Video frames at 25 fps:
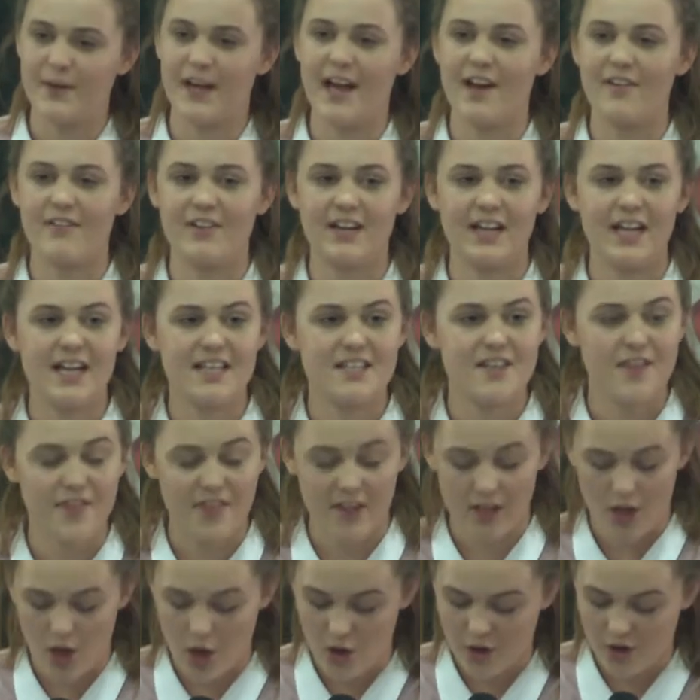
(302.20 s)
but I realise that
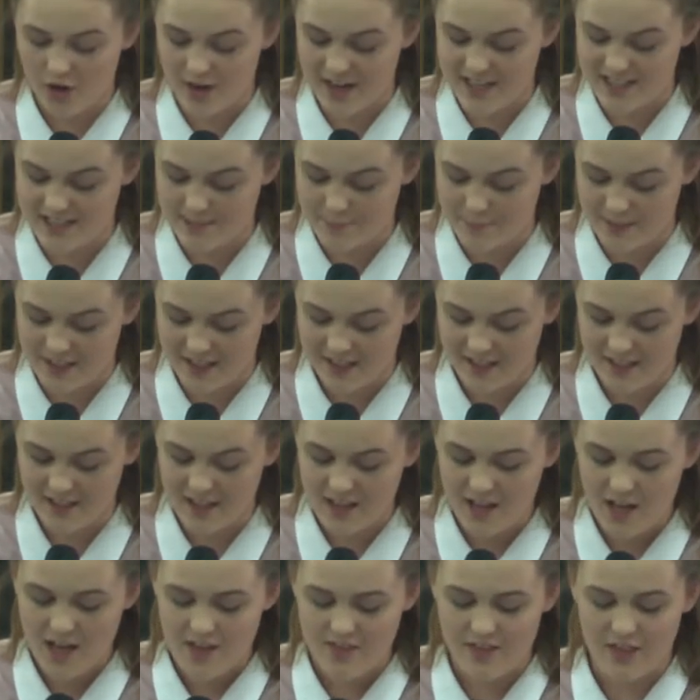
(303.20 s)
the longer I speak,
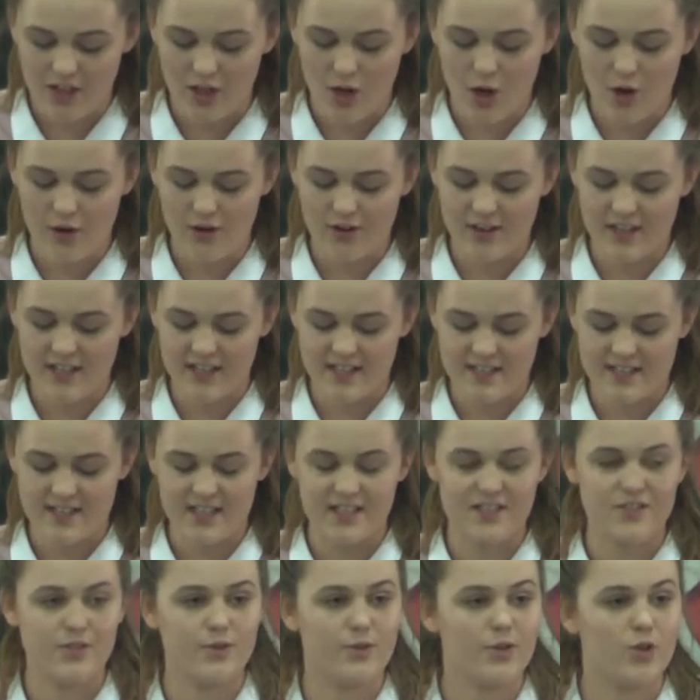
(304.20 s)
the longer it is
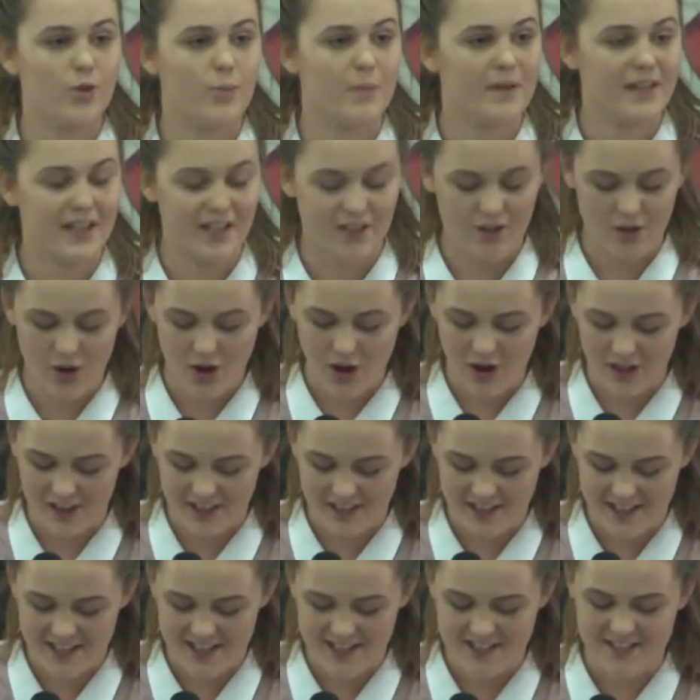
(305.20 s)
until you begin your
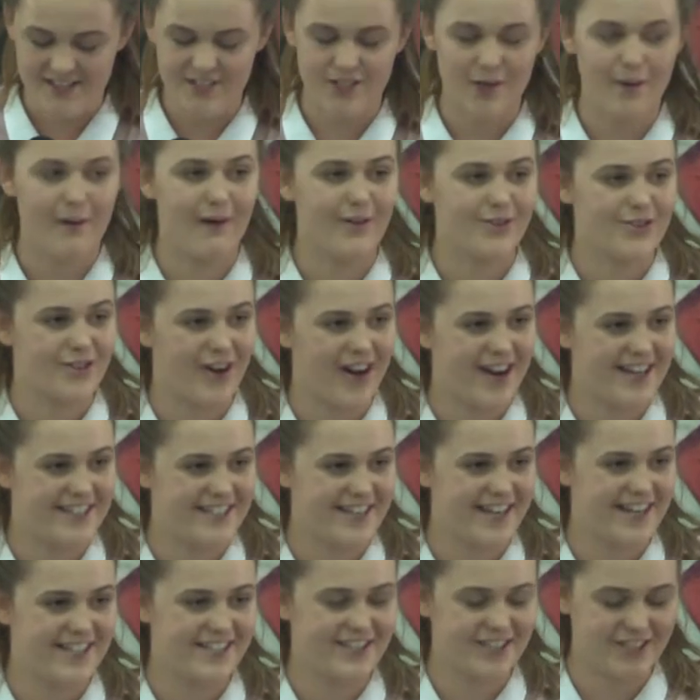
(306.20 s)
holidays, so I'll try
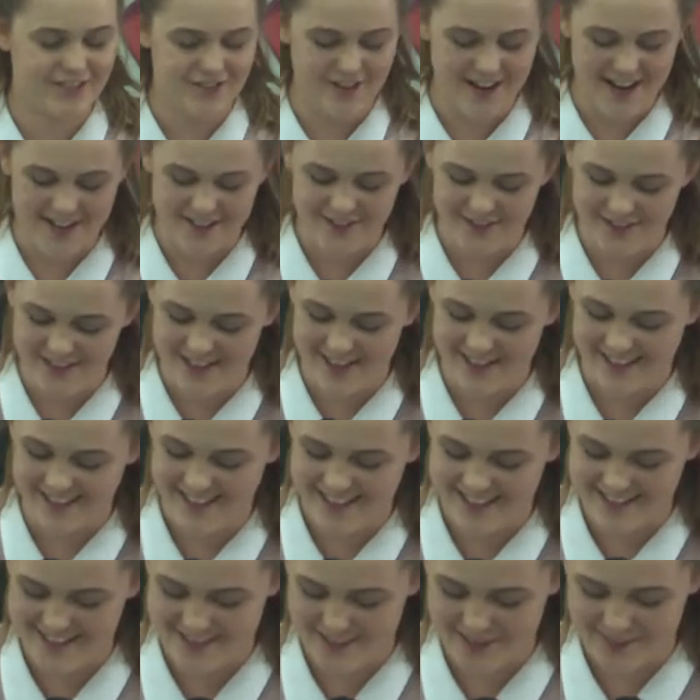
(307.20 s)
to, to track you down
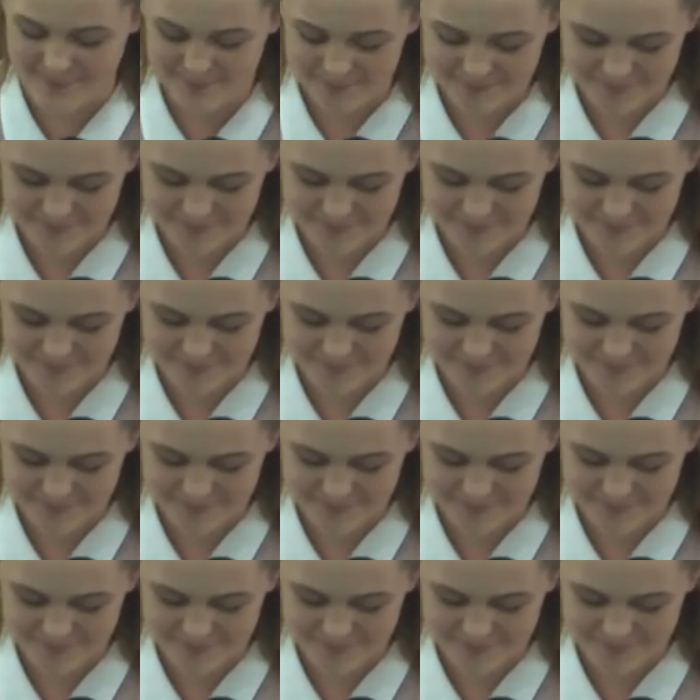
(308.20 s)
later.